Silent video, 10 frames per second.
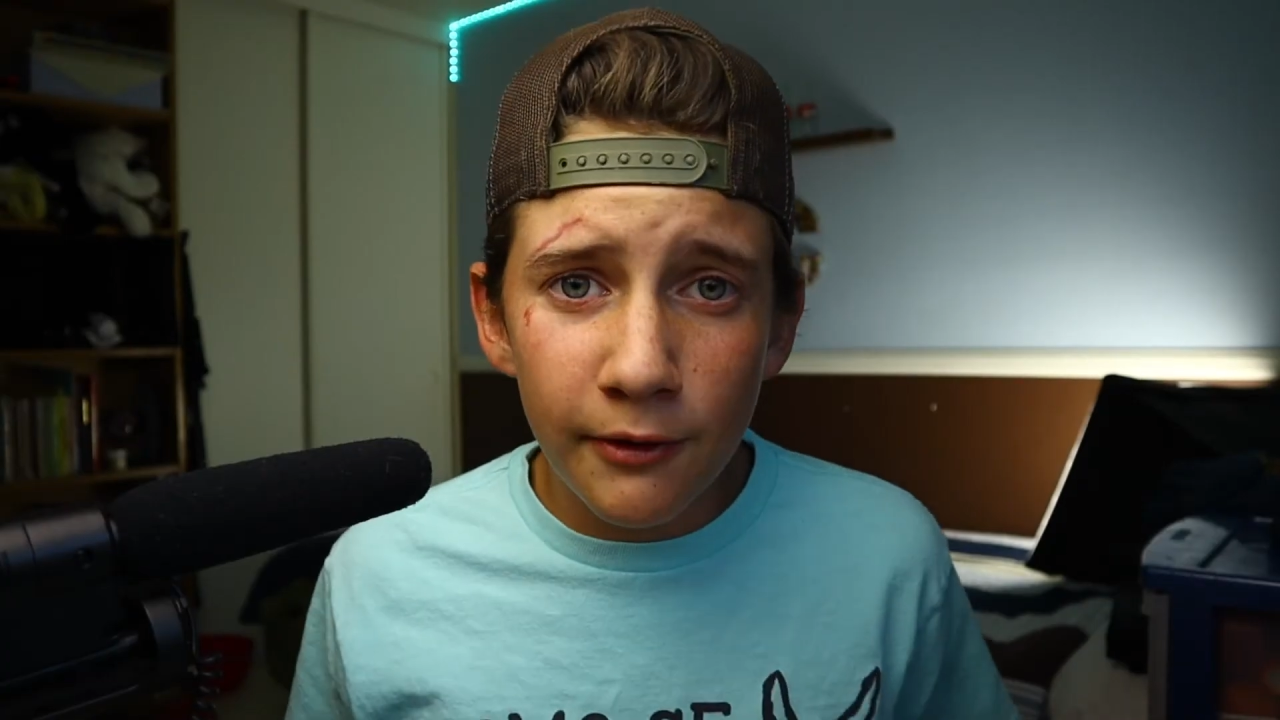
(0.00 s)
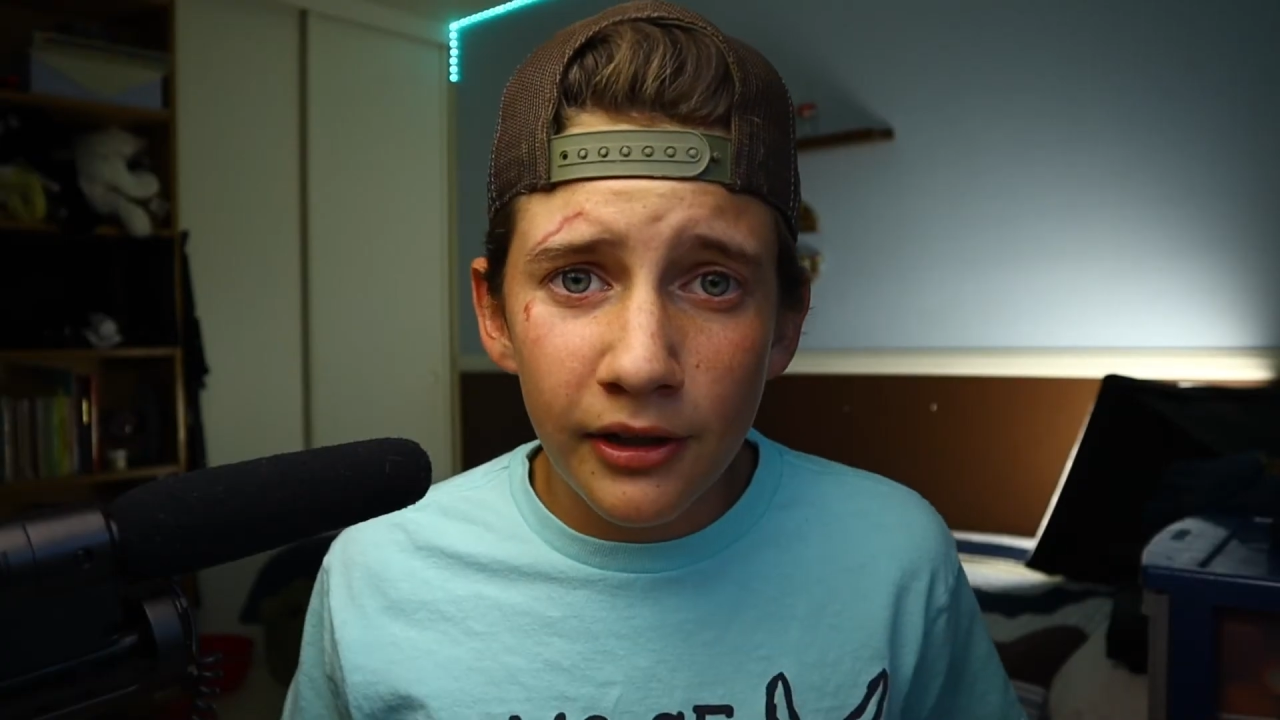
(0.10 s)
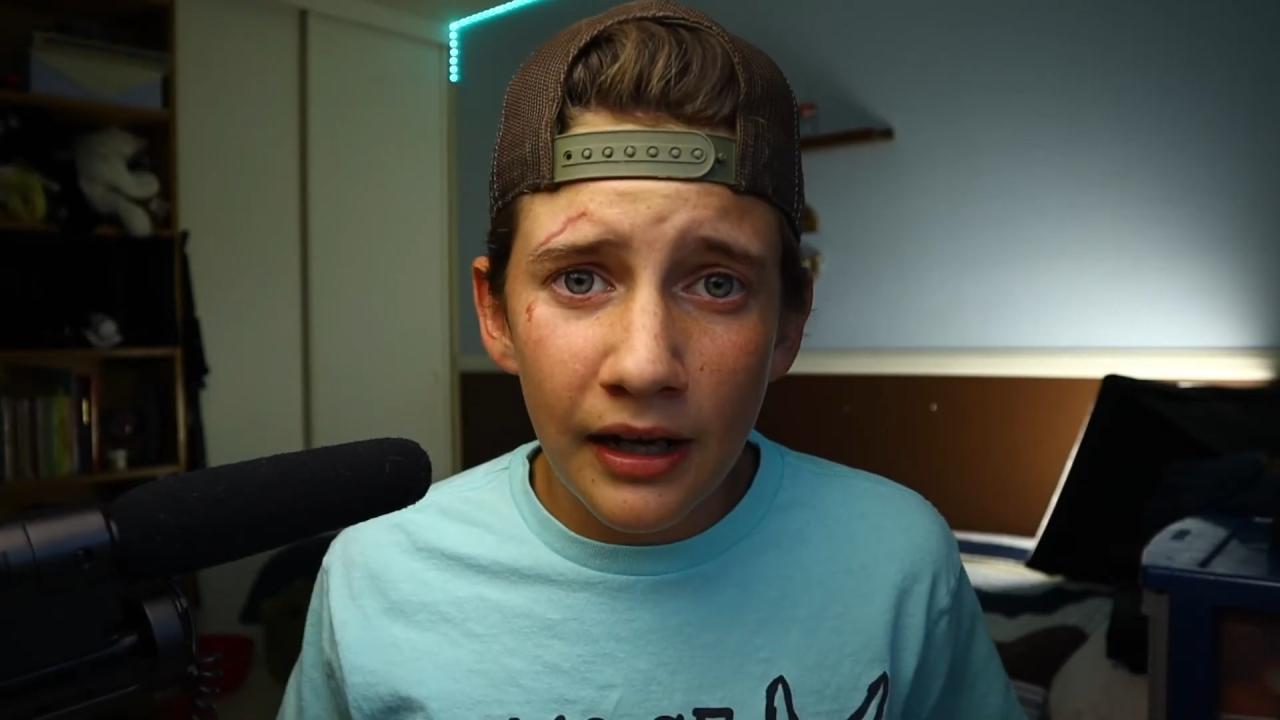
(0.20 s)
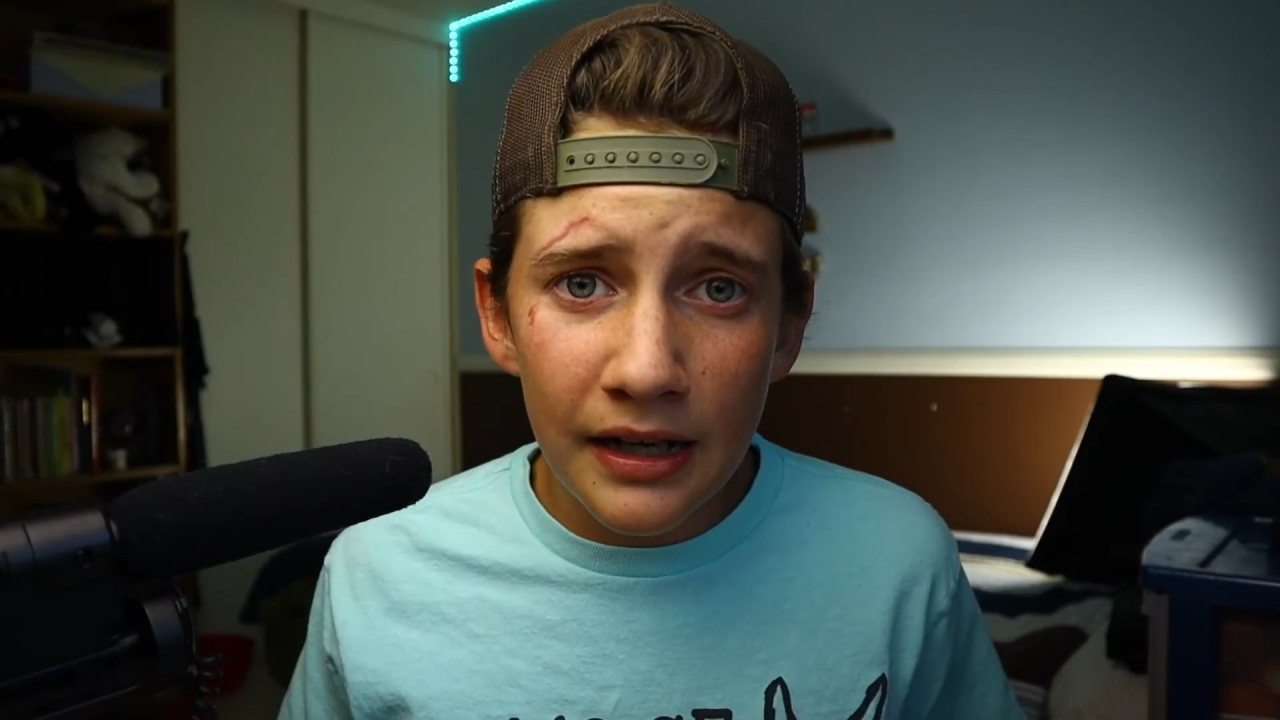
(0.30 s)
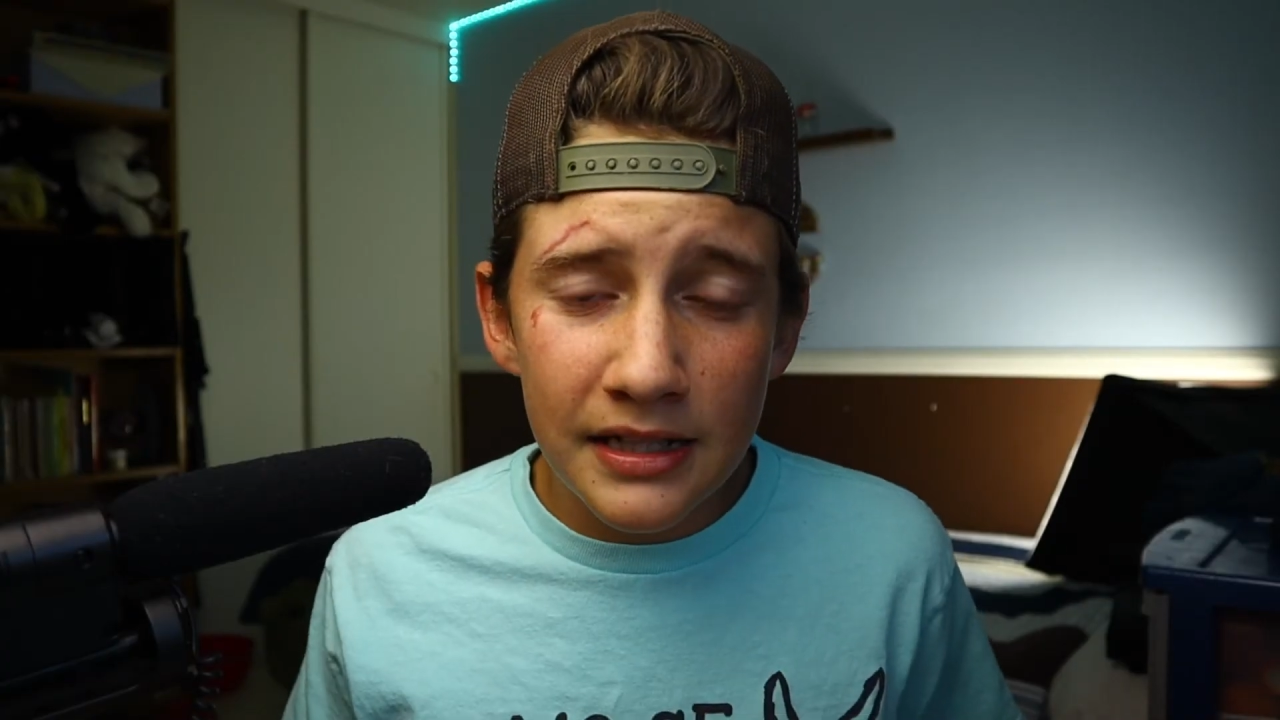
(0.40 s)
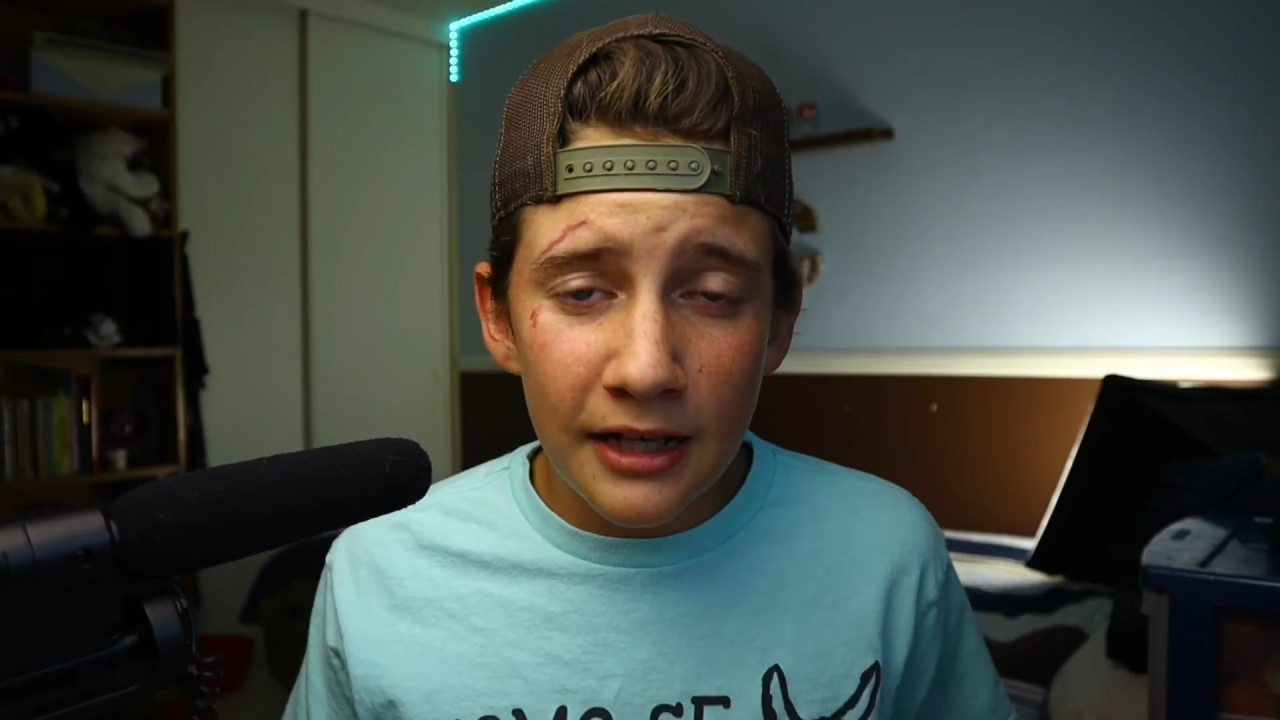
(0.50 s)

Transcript: video, guys.